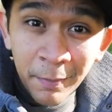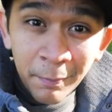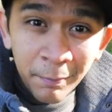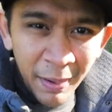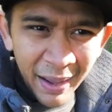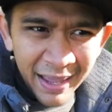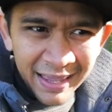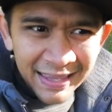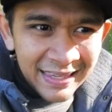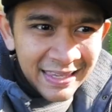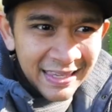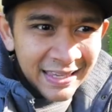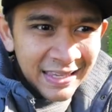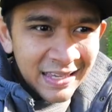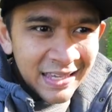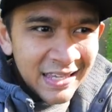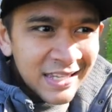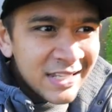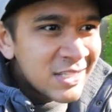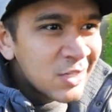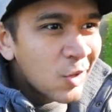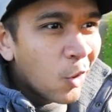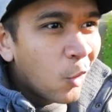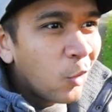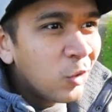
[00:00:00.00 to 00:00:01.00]
biking
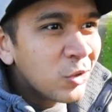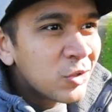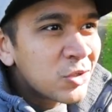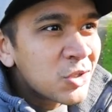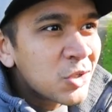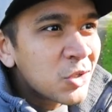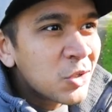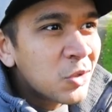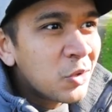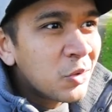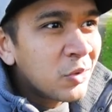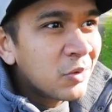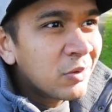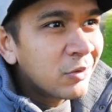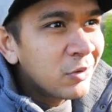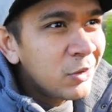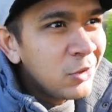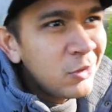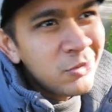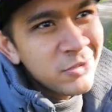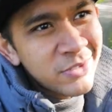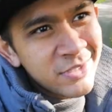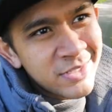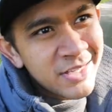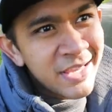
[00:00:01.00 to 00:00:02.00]
is also,
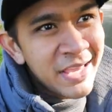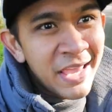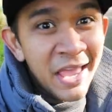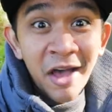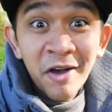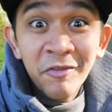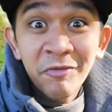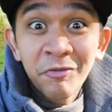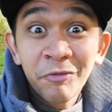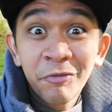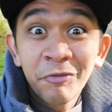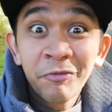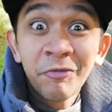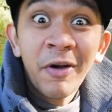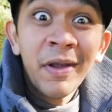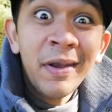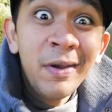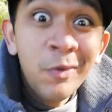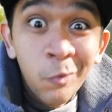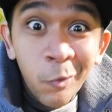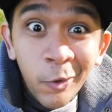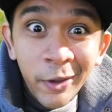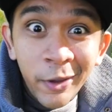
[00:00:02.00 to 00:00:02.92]
you could say, a fun